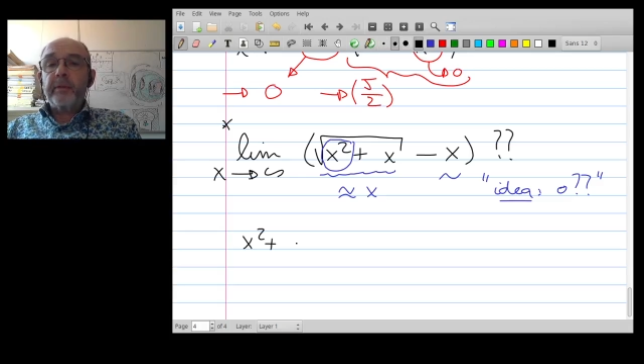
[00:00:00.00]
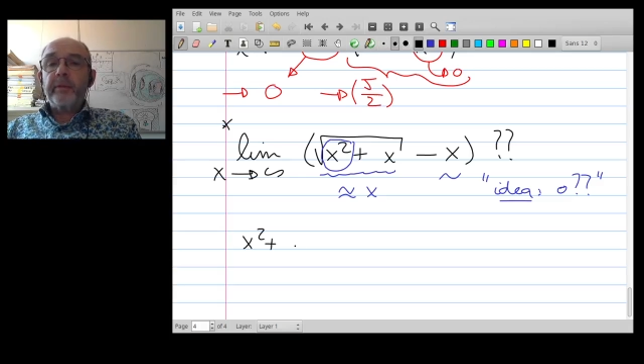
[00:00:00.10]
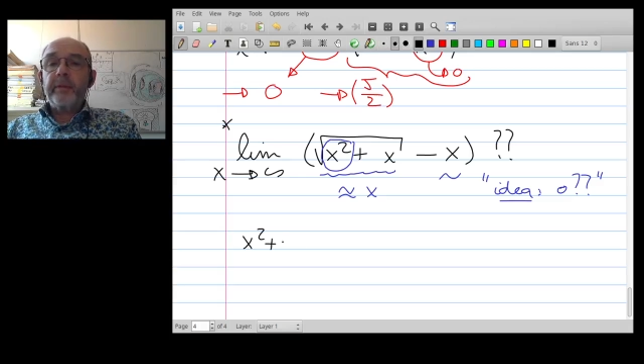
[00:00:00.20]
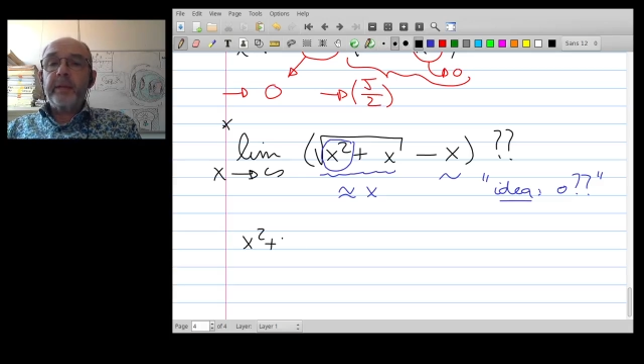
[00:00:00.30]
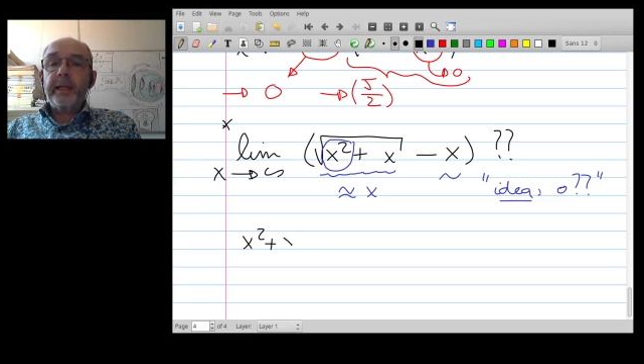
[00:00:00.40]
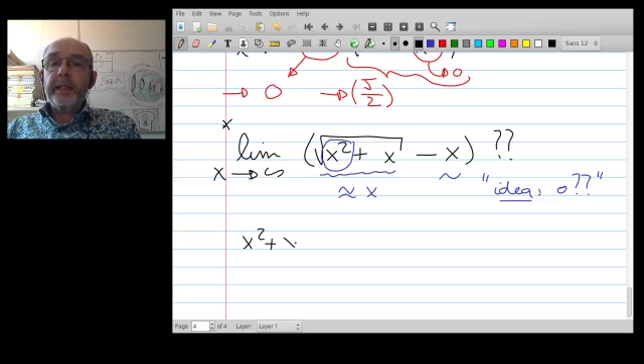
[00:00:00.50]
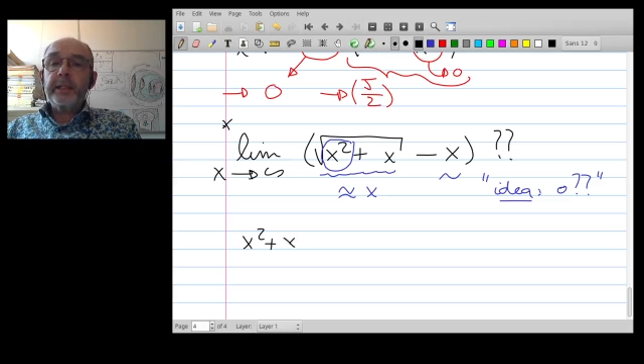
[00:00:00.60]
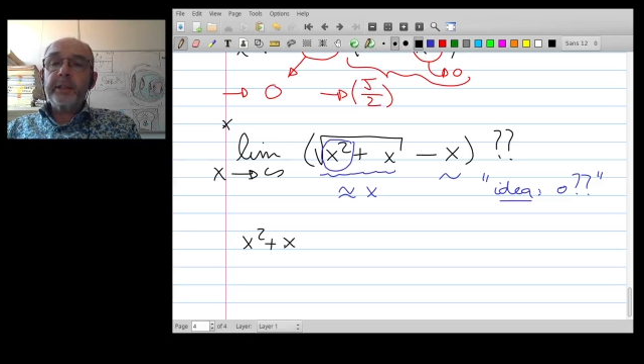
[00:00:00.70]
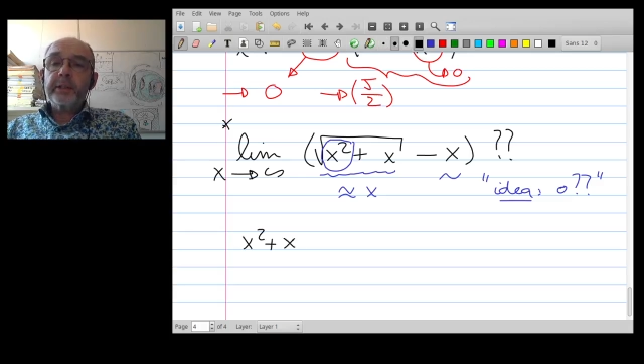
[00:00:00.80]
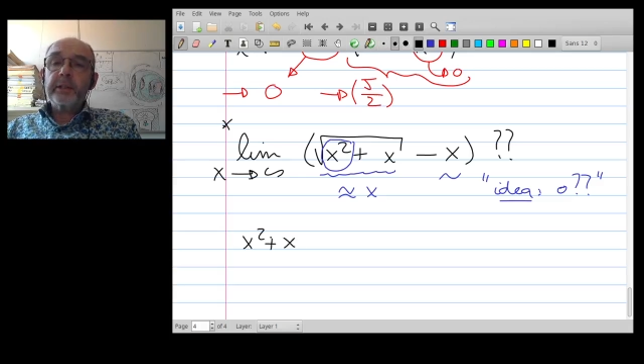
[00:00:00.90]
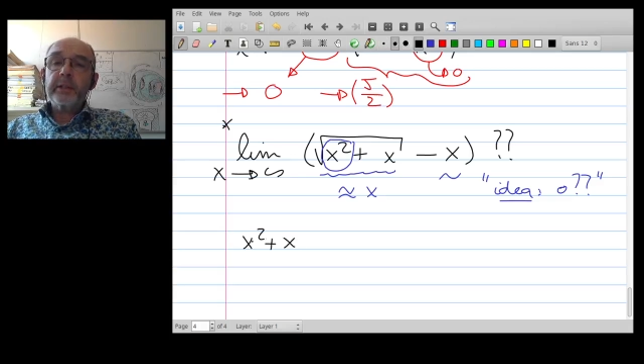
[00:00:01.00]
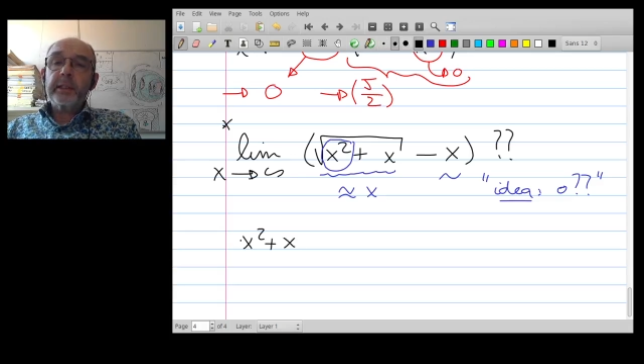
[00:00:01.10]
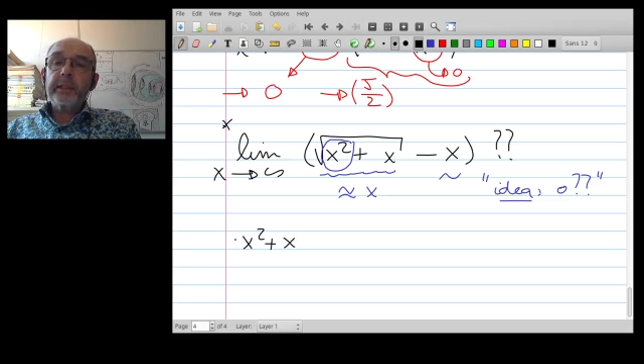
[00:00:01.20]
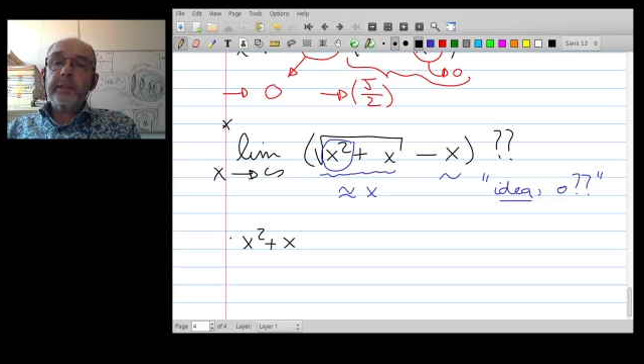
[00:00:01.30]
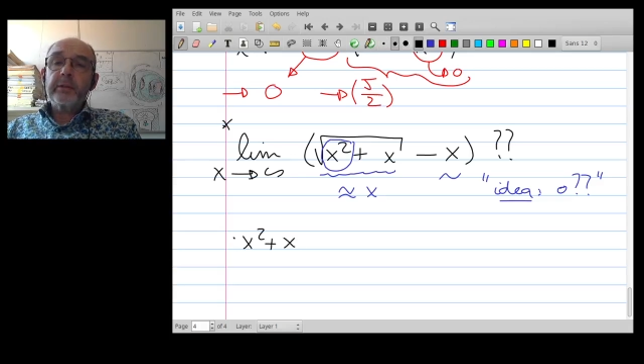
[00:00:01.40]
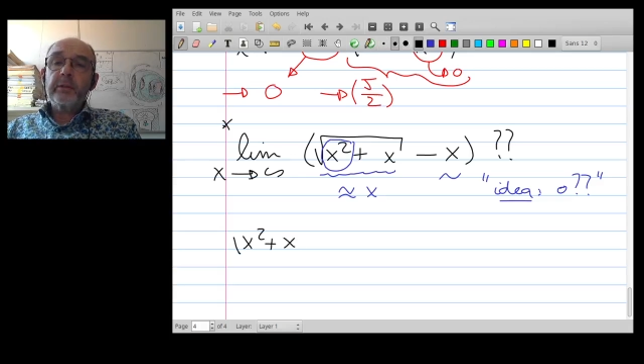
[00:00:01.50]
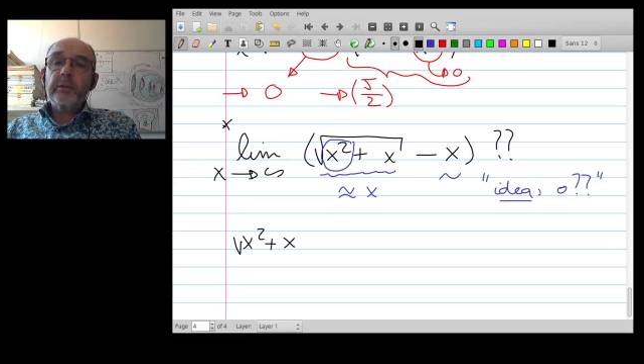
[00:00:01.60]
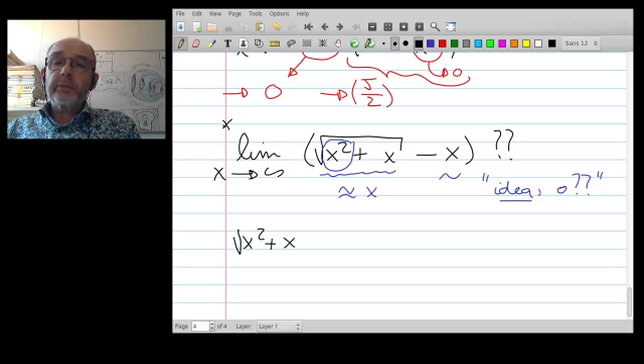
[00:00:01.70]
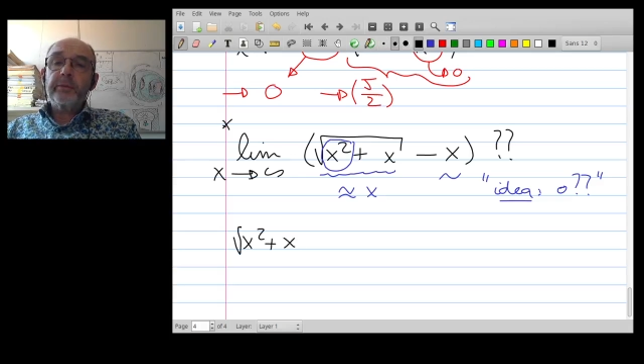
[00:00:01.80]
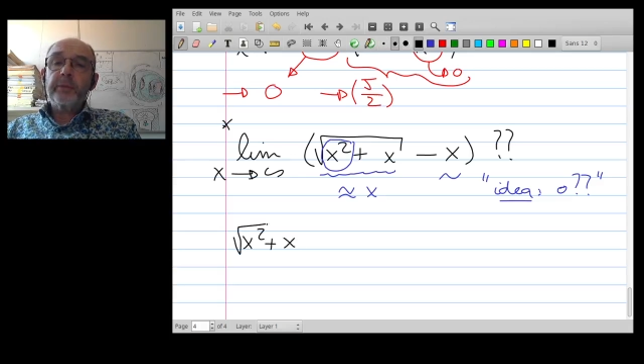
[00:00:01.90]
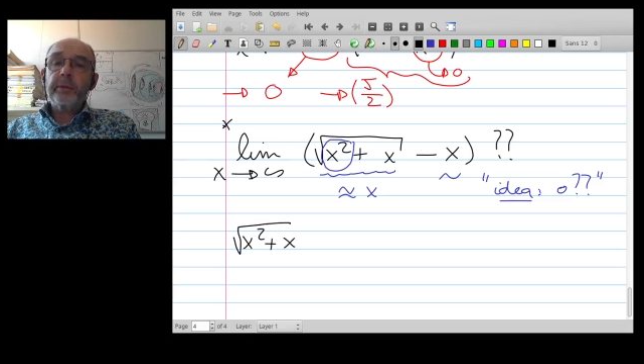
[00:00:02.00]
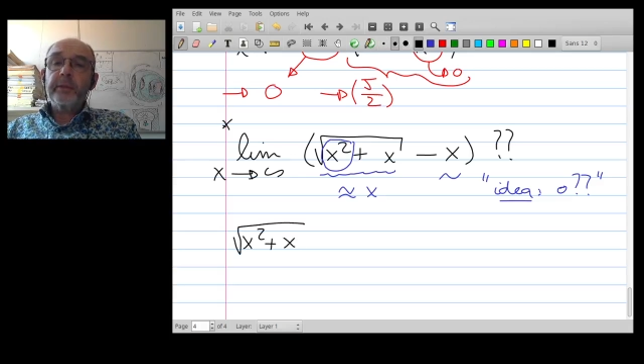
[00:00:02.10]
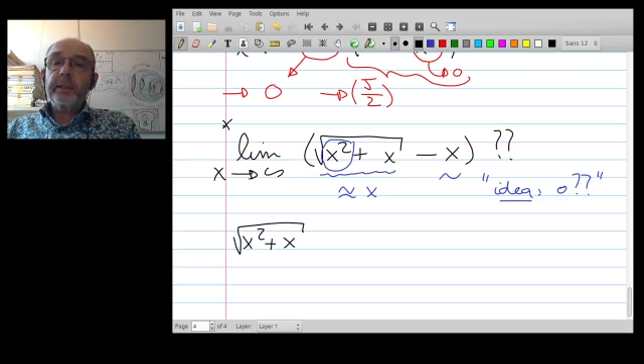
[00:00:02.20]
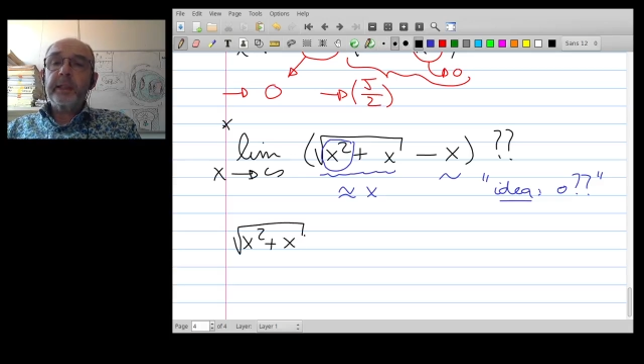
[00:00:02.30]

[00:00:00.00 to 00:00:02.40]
nicer, I can do the following.